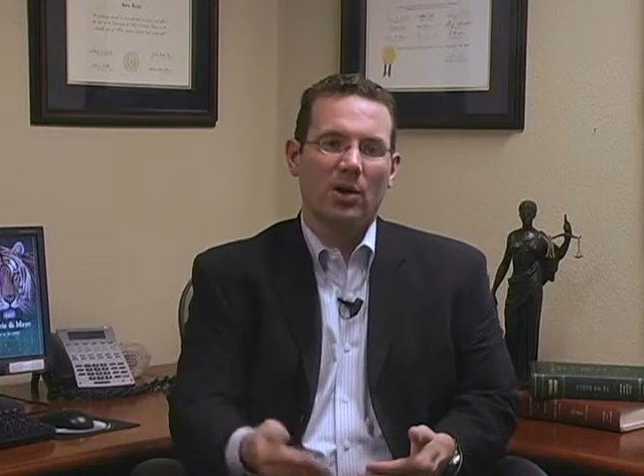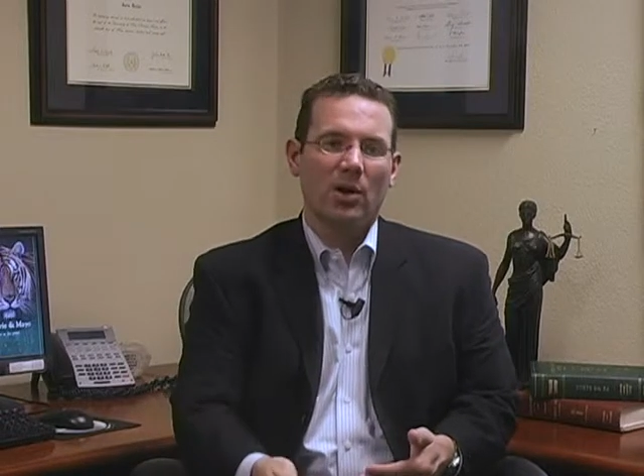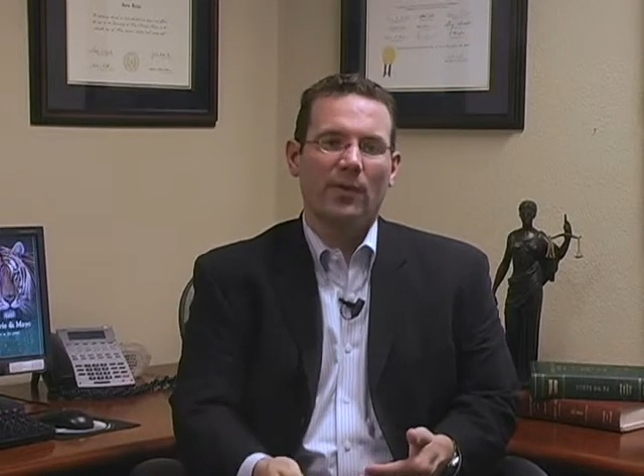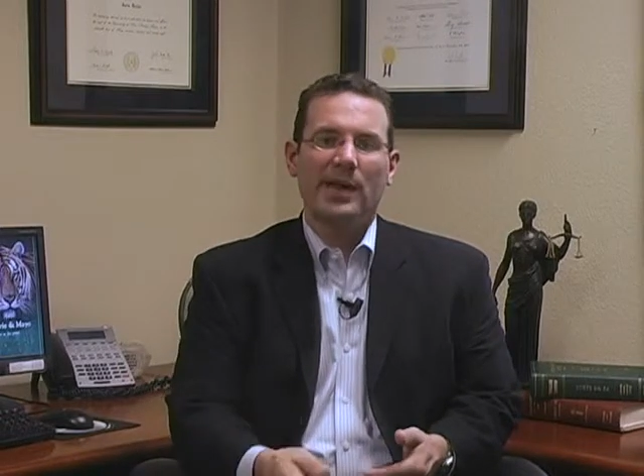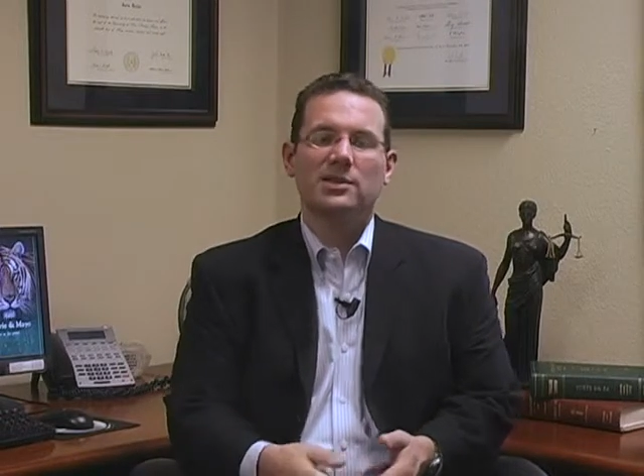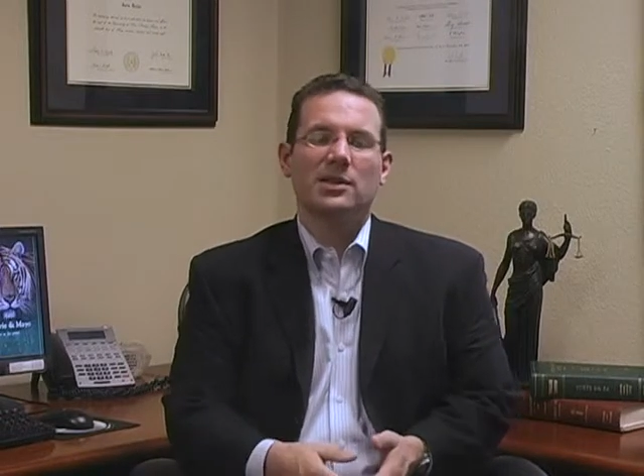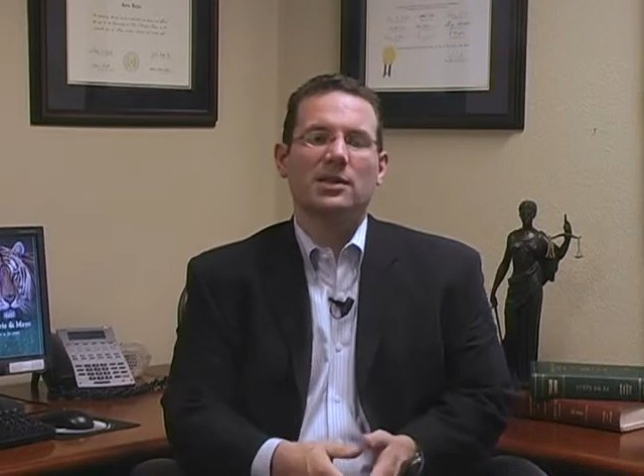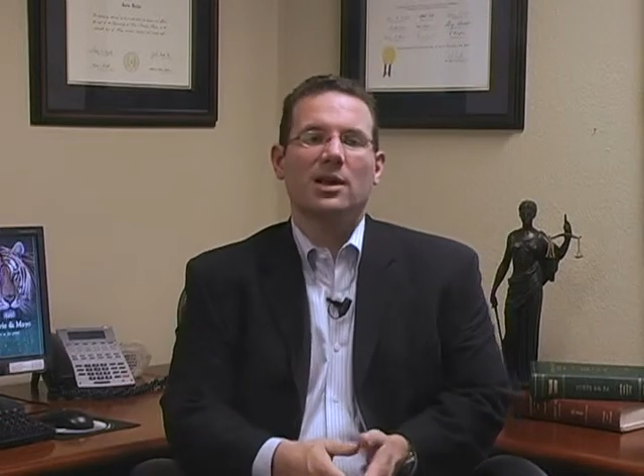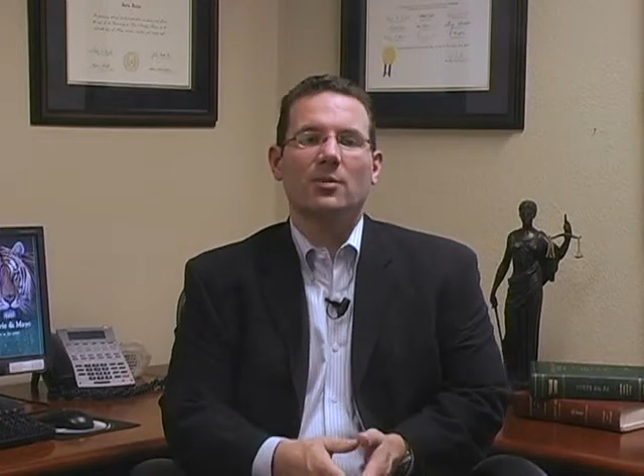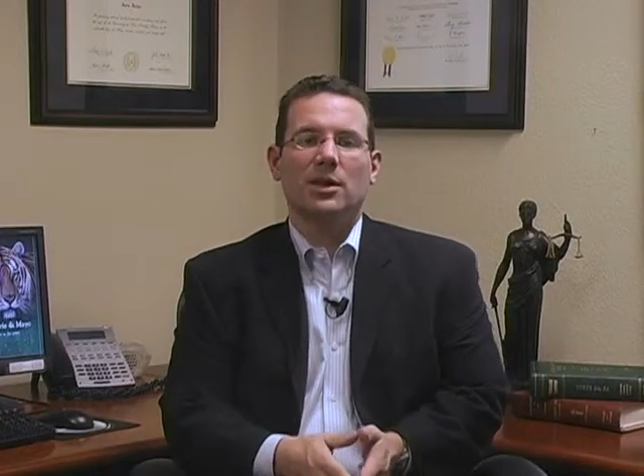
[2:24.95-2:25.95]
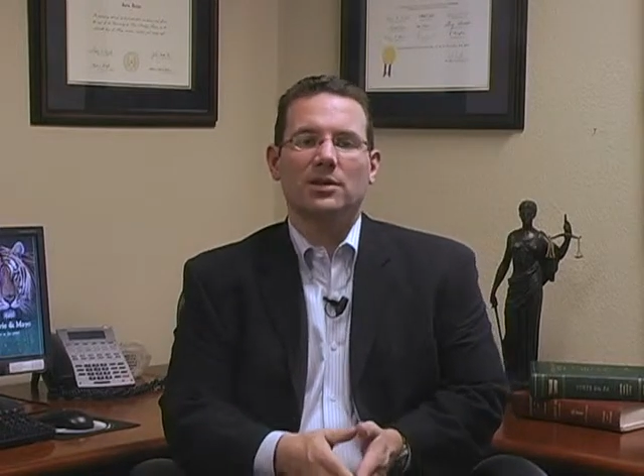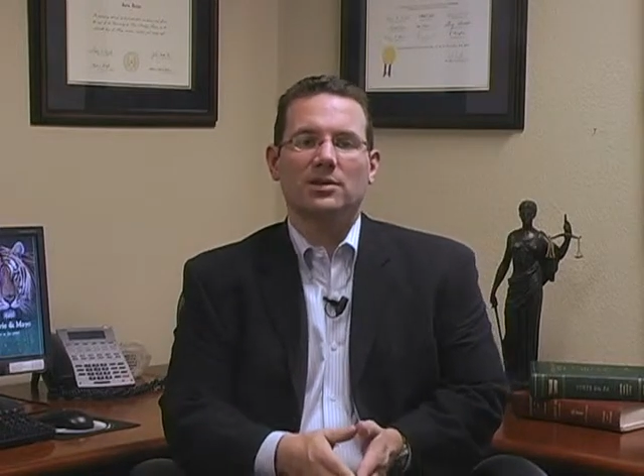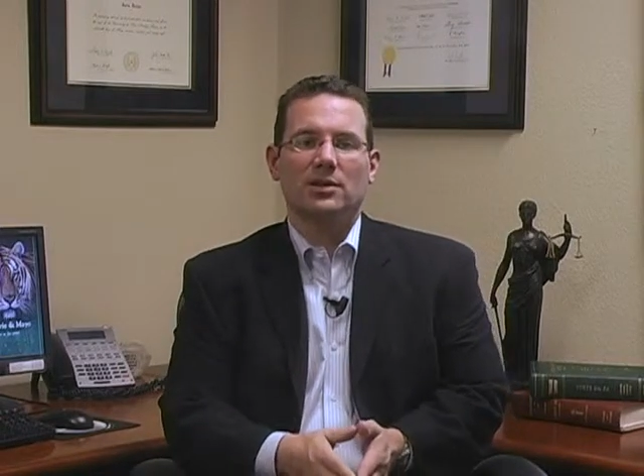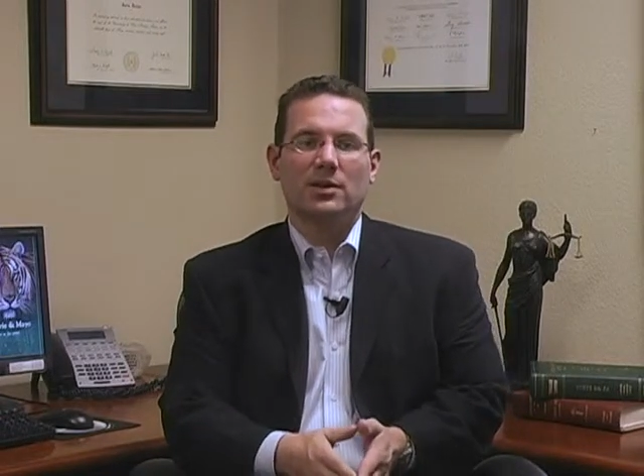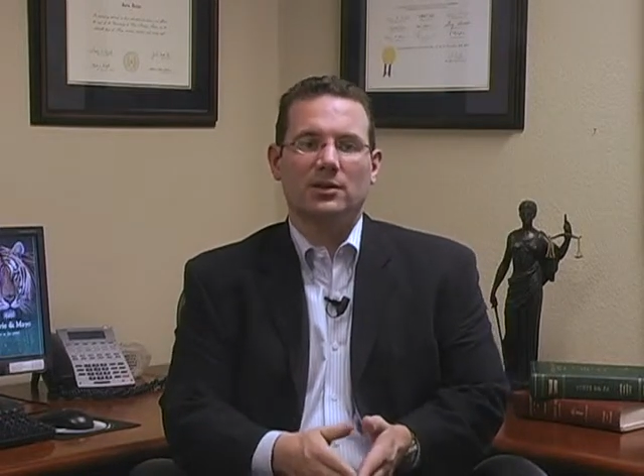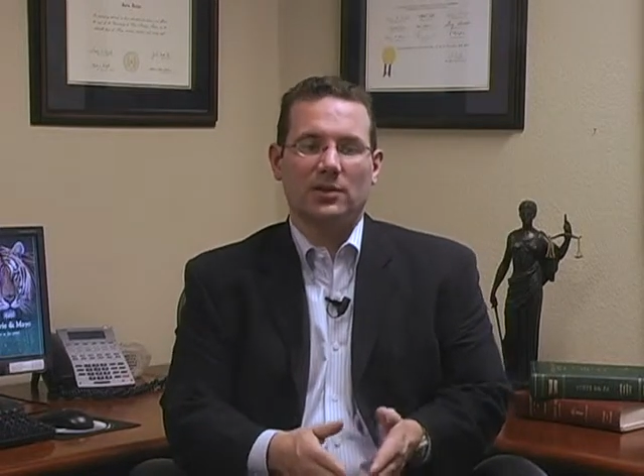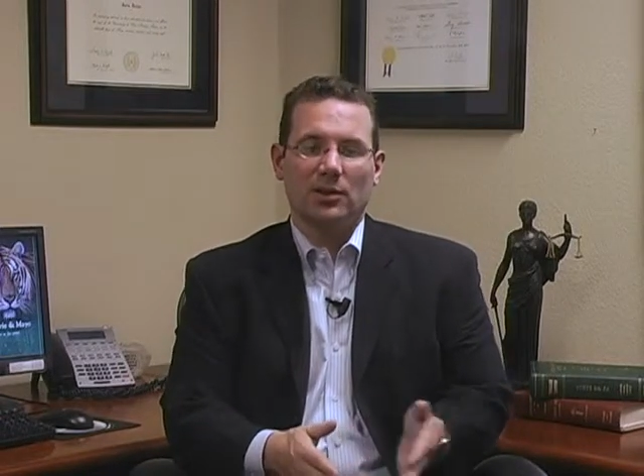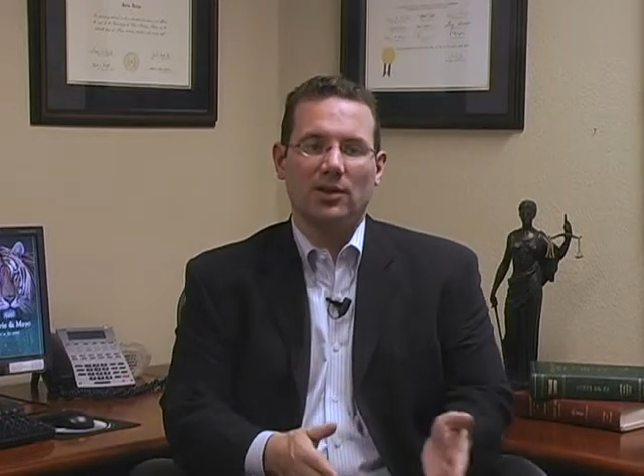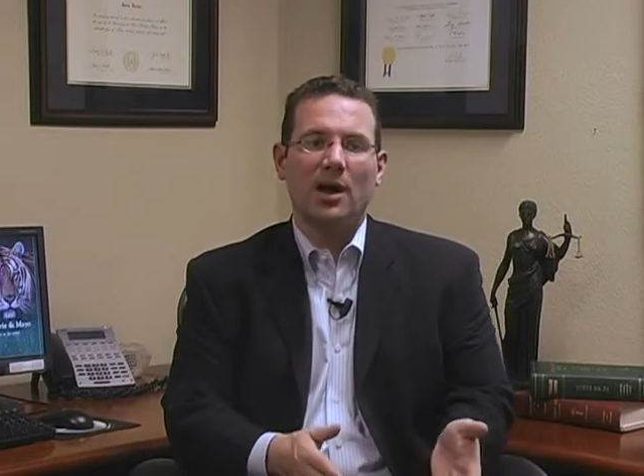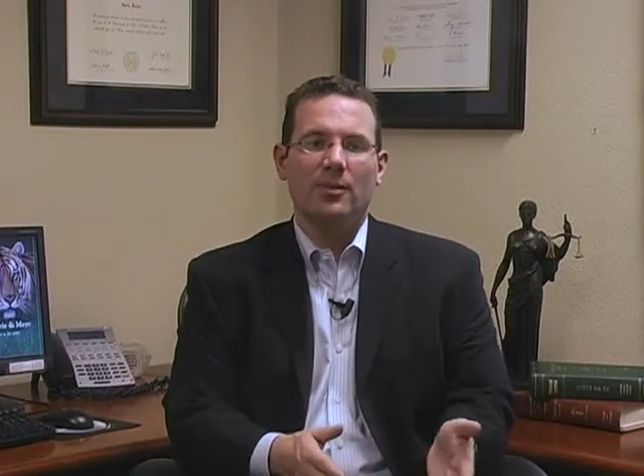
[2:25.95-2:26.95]
or arranging to come into
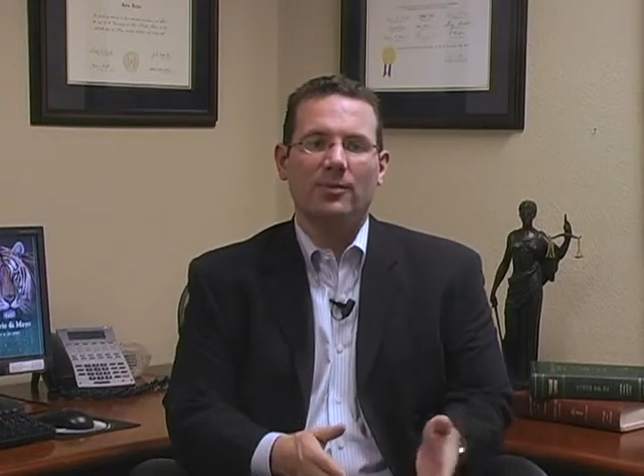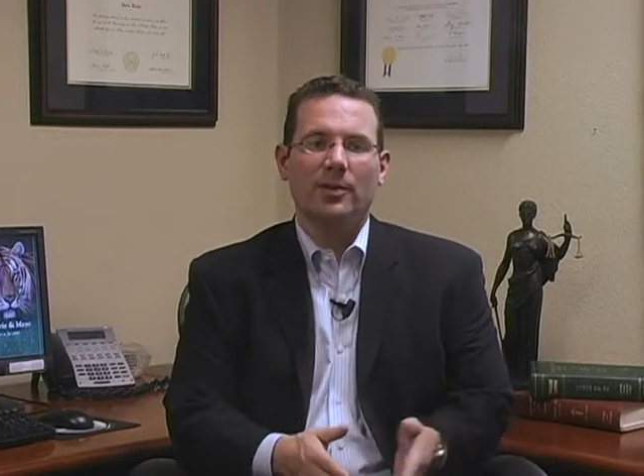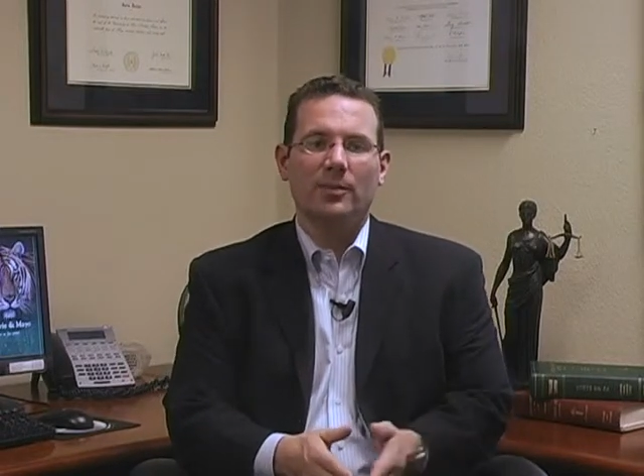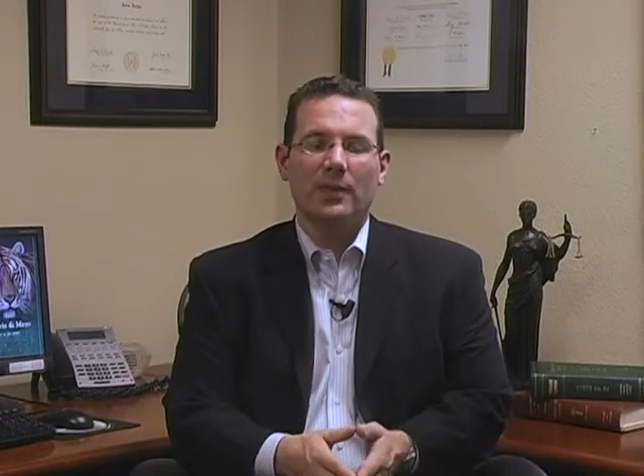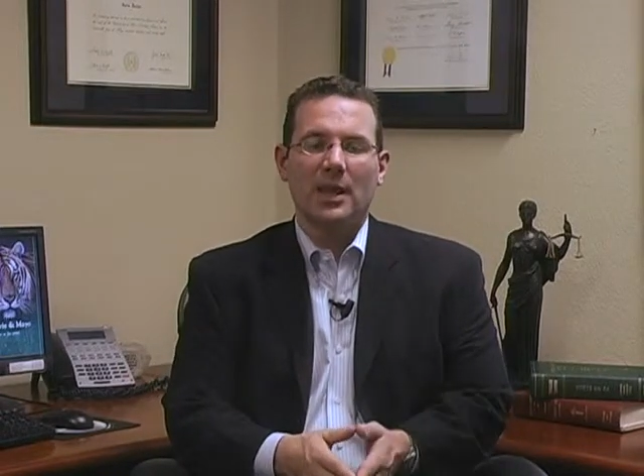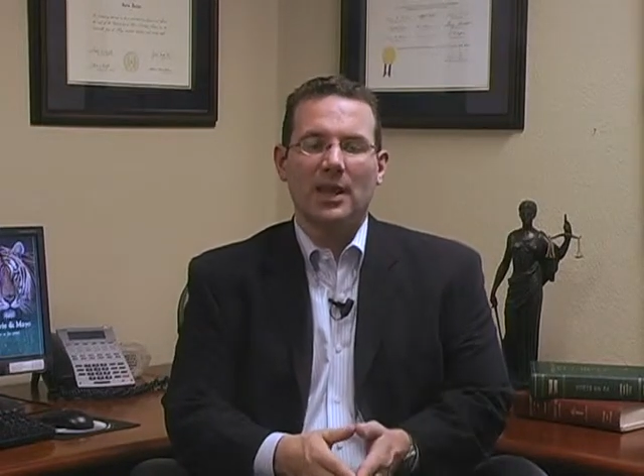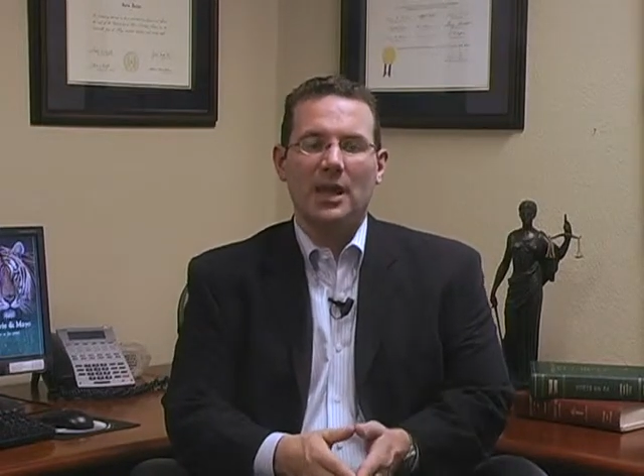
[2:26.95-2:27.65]
the law firm.